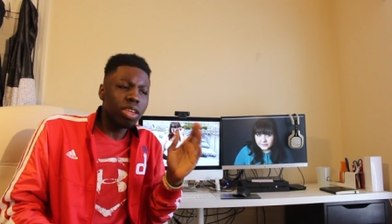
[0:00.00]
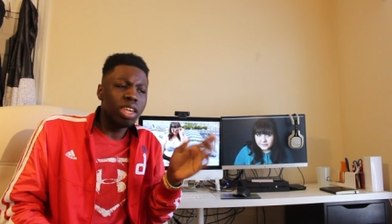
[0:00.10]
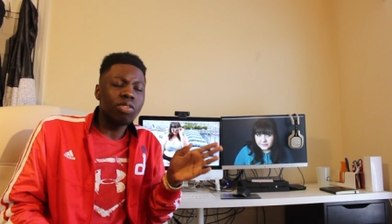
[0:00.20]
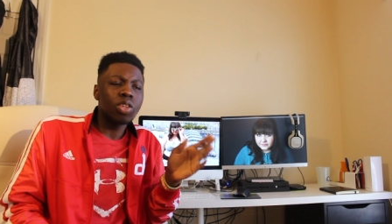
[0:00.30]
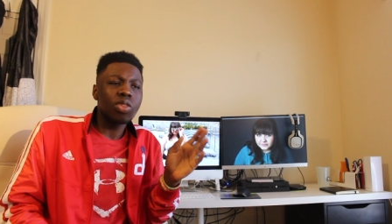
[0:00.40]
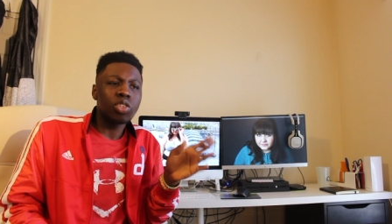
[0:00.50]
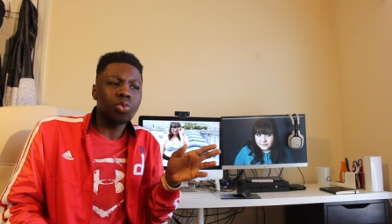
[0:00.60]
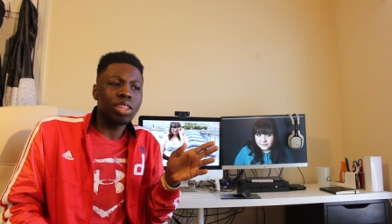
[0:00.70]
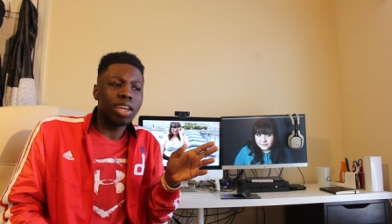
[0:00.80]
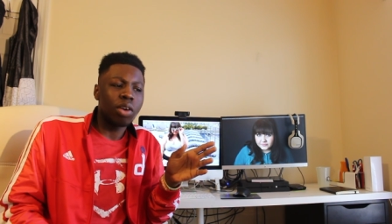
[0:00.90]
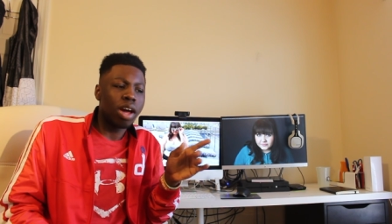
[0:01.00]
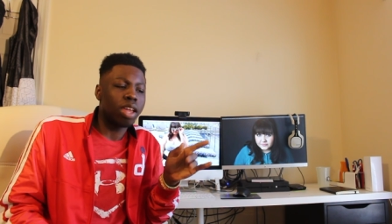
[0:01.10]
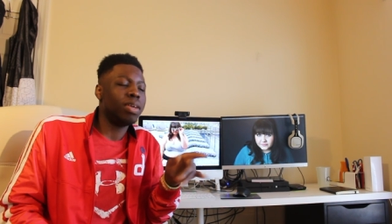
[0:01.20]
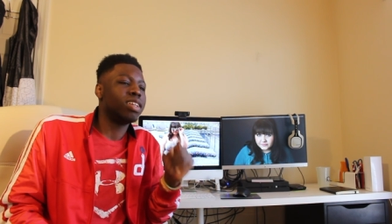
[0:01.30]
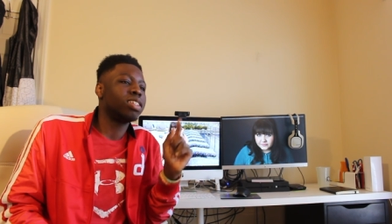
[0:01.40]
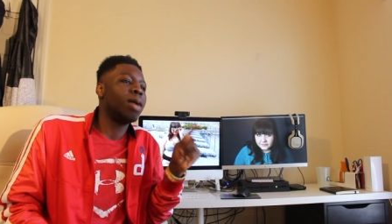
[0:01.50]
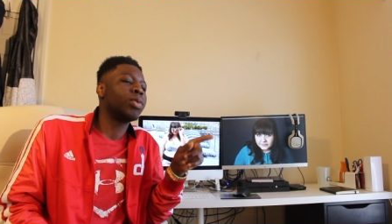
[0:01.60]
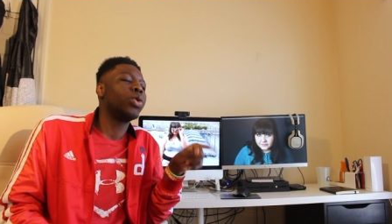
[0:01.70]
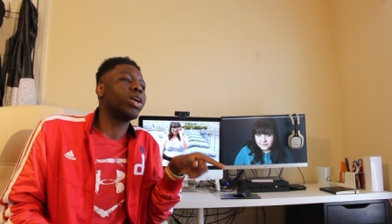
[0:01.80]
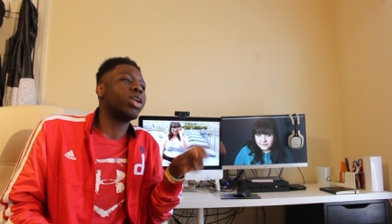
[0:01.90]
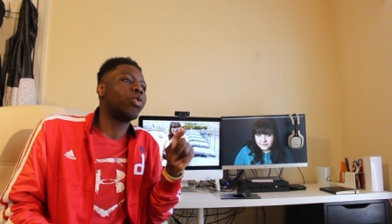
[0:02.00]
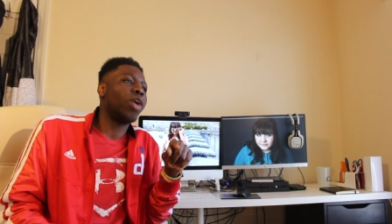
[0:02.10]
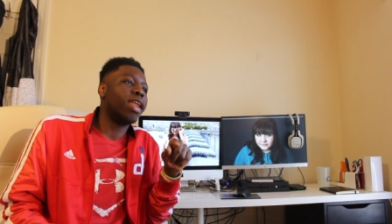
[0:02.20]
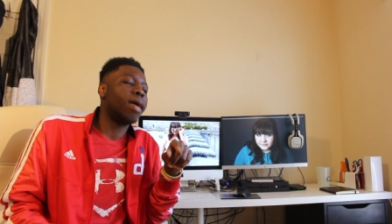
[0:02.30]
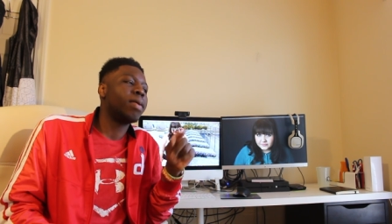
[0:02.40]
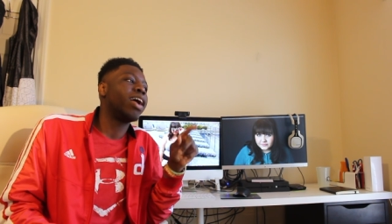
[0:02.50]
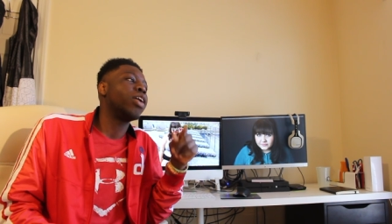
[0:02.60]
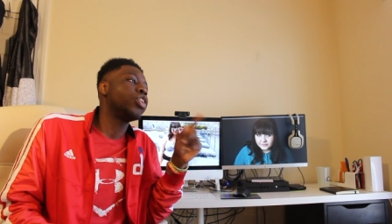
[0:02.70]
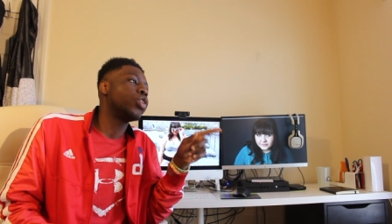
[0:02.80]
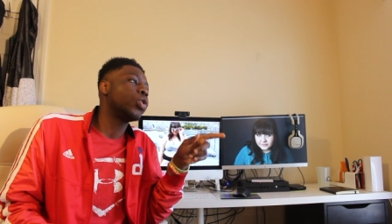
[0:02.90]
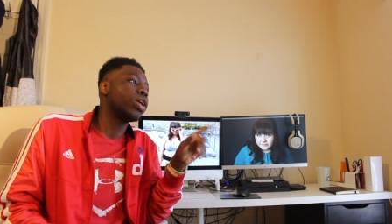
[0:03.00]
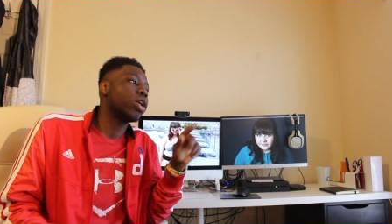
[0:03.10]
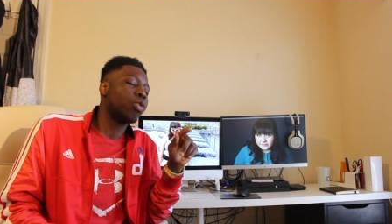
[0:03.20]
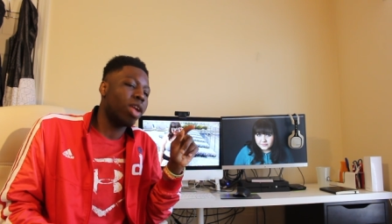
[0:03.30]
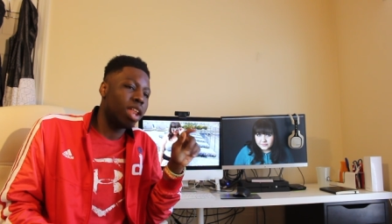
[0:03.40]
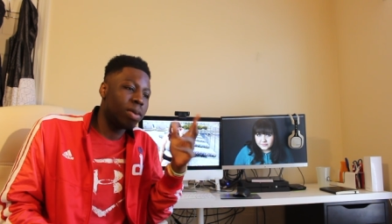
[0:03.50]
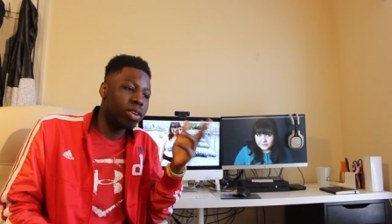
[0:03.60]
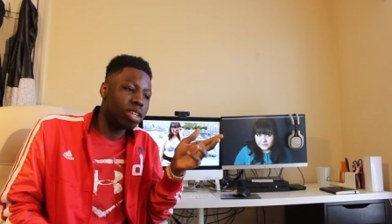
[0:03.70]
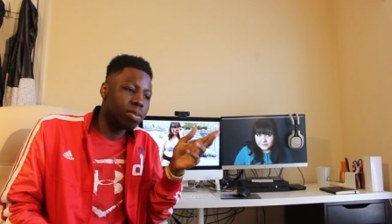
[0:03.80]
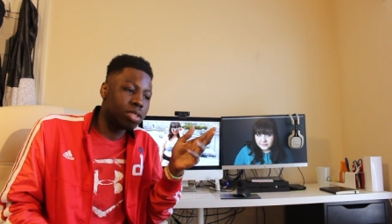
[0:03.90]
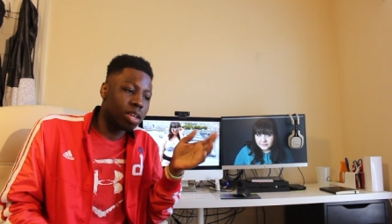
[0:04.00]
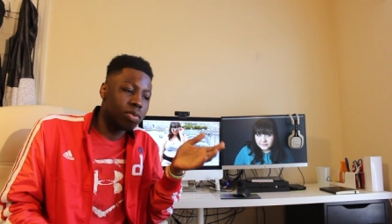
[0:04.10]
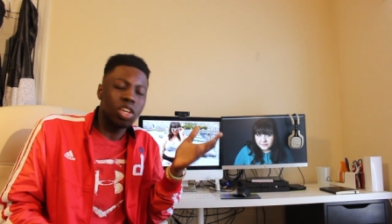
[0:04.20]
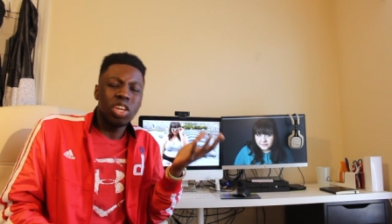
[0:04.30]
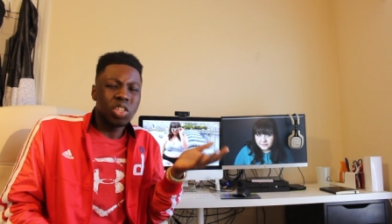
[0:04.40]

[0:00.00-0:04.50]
Even though that's really ironic because I'm going on a rant about how you're going on a rant about dumb stuff.